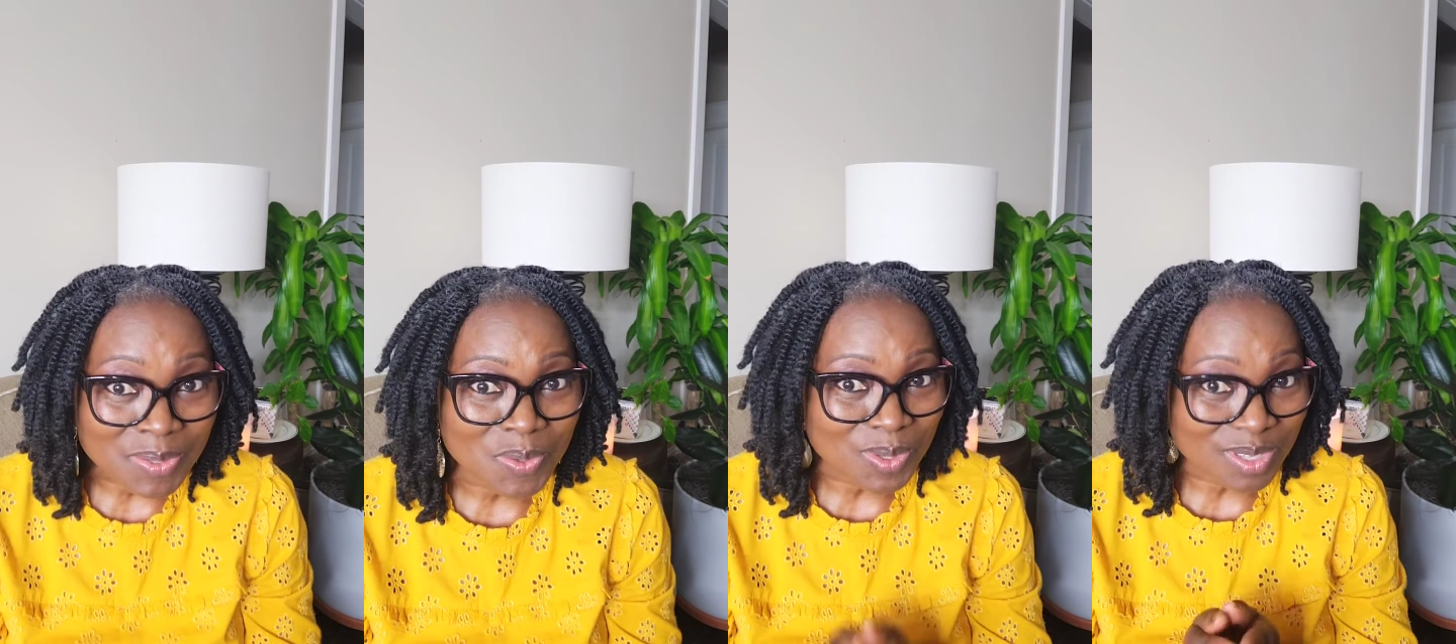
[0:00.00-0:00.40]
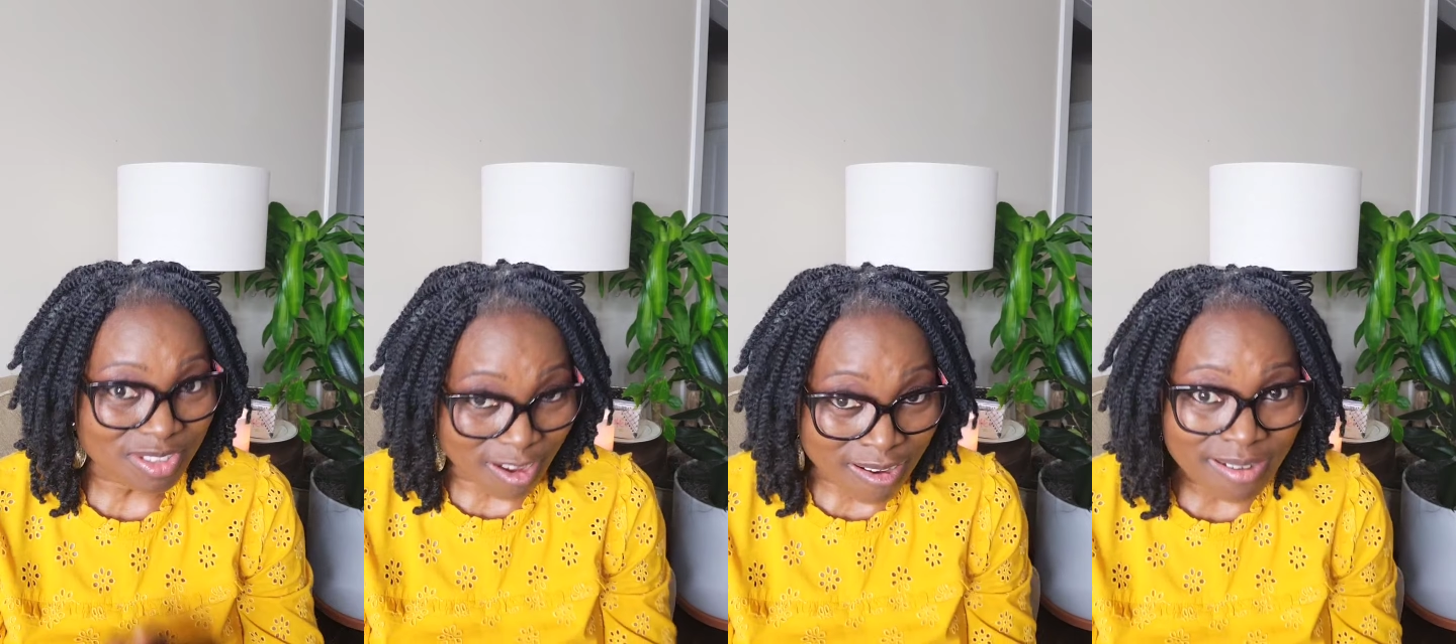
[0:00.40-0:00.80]
to
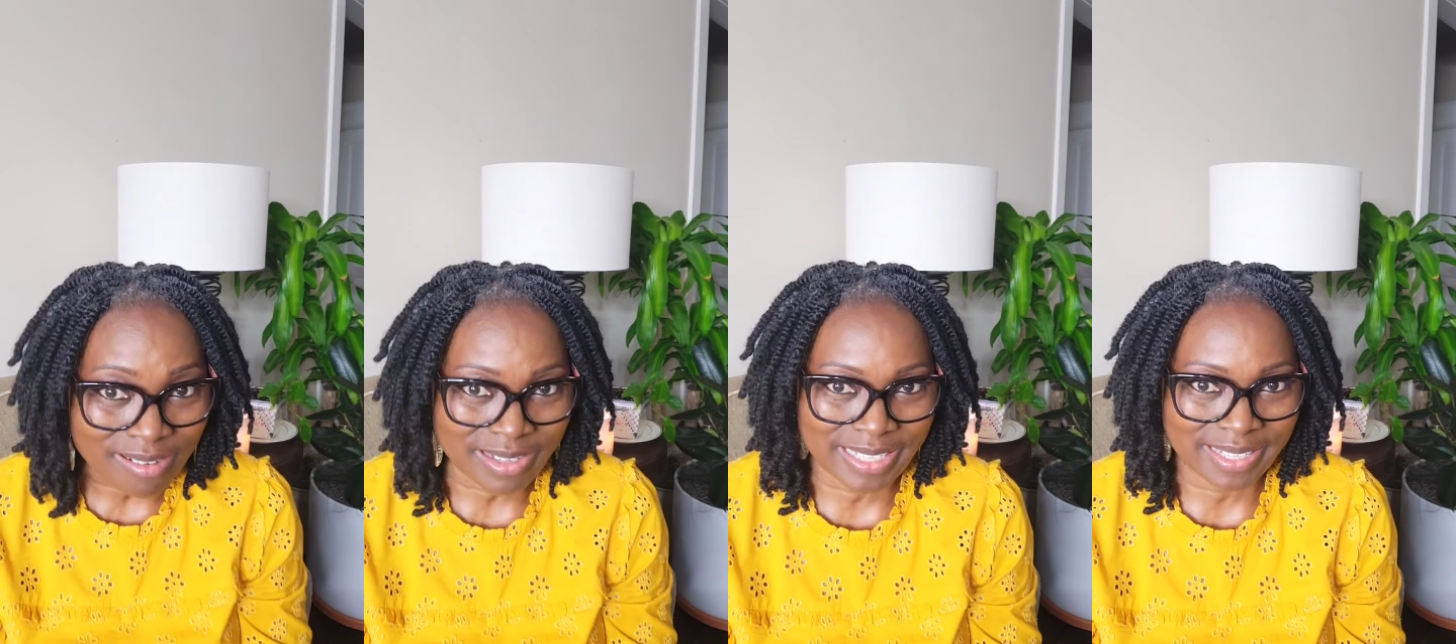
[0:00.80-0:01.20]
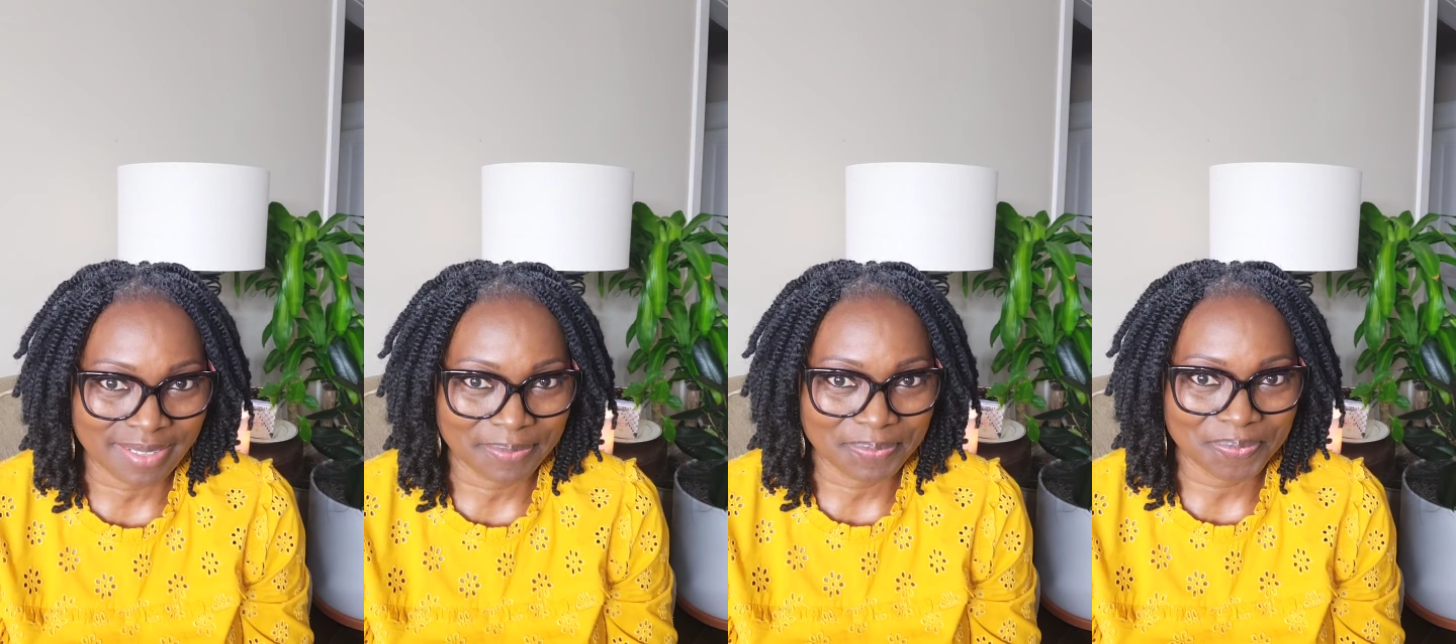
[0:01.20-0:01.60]
start
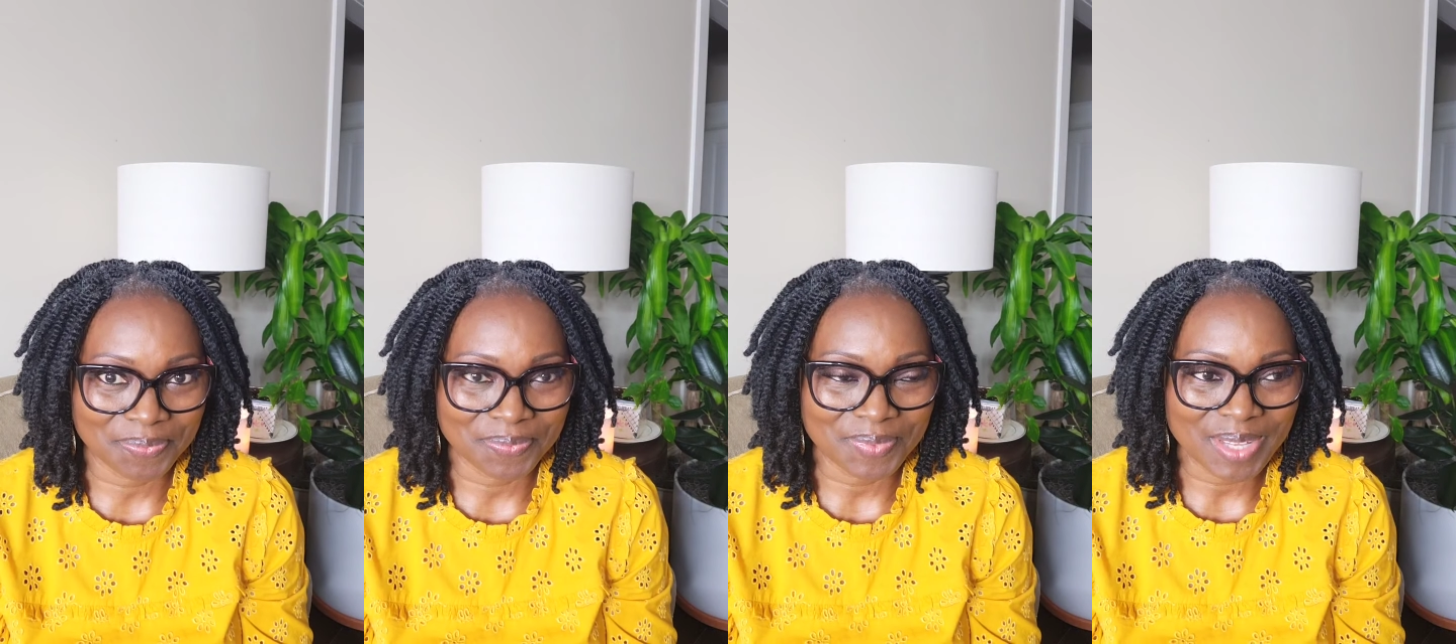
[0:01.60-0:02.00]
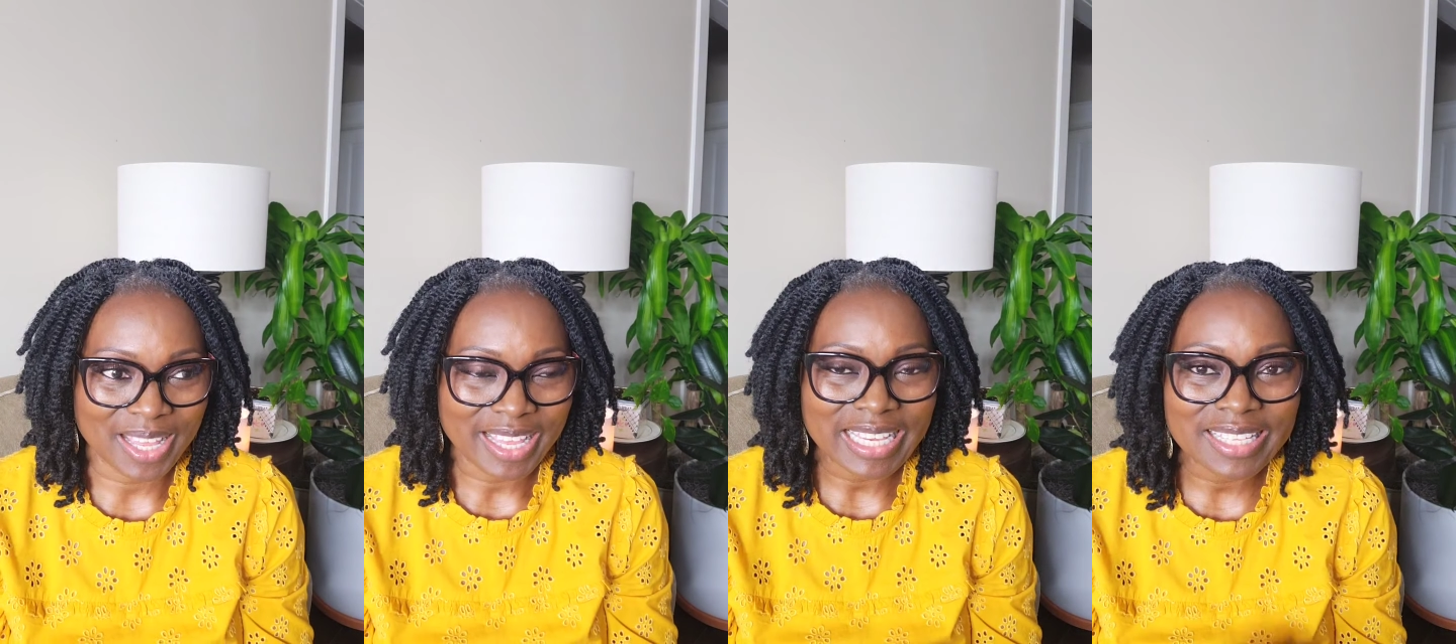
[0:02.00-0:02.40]

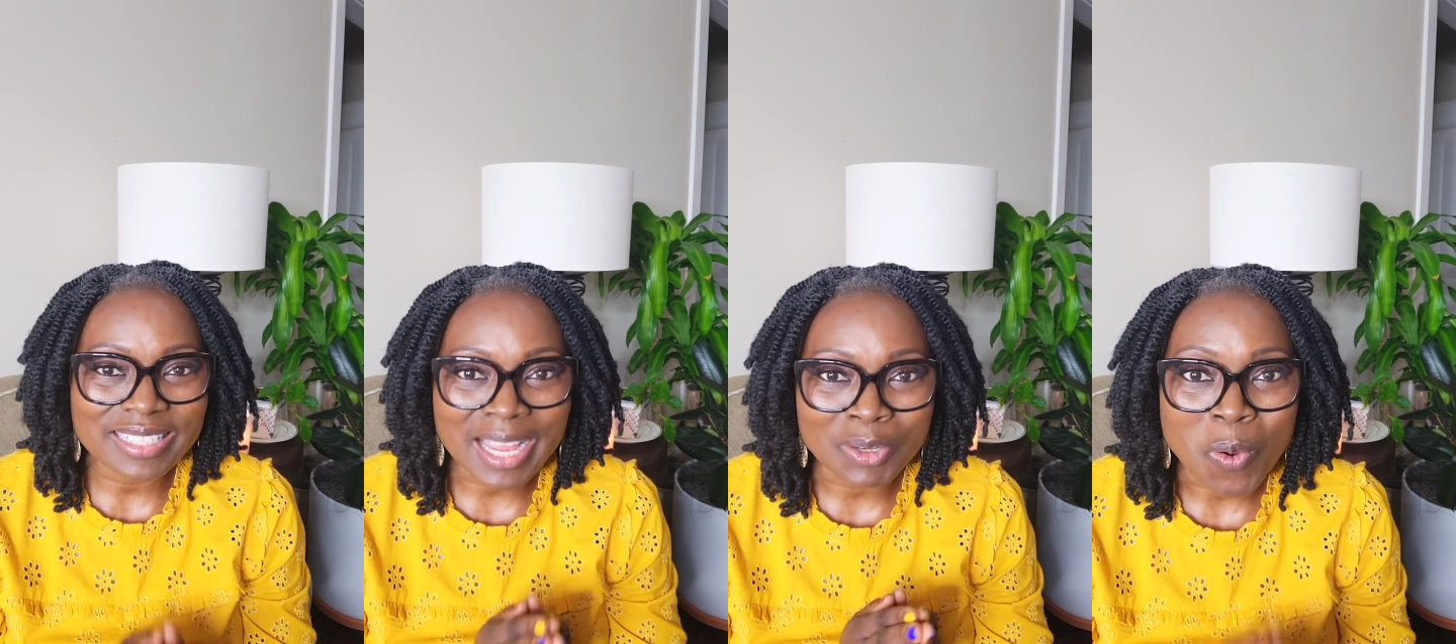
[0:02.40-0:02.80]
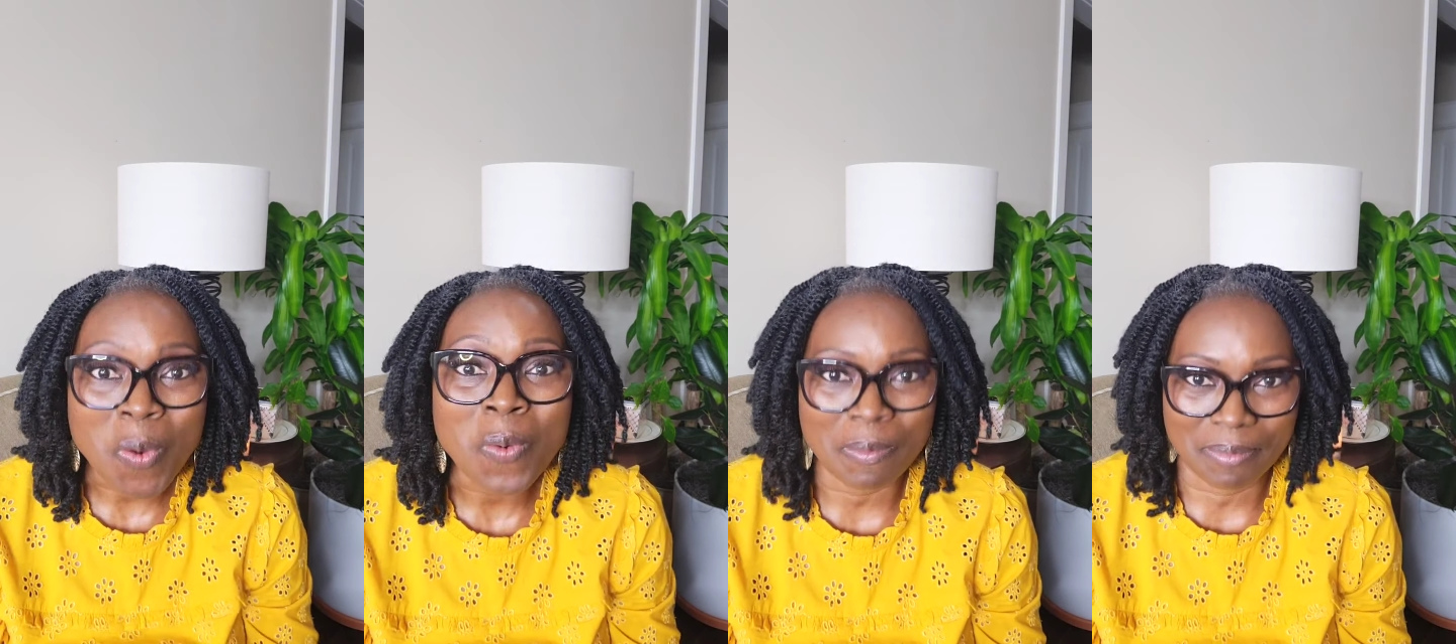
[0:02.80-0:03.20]
is at
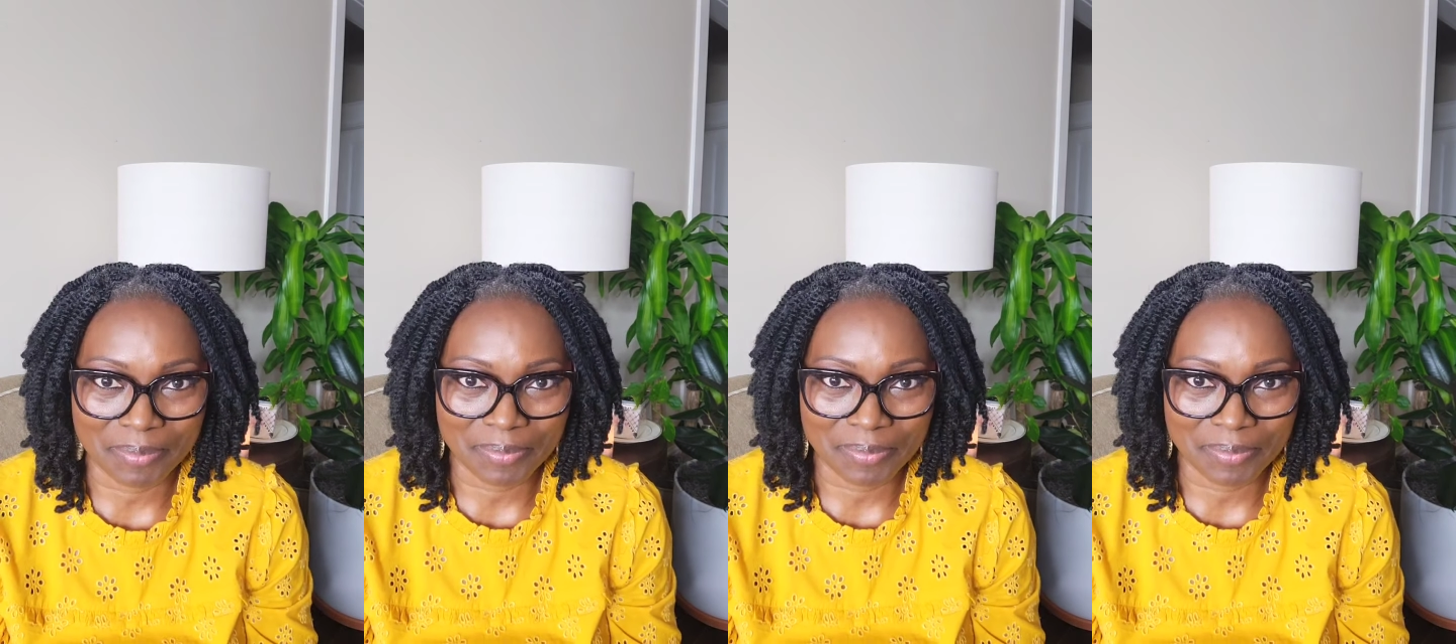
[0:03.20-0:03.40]
home.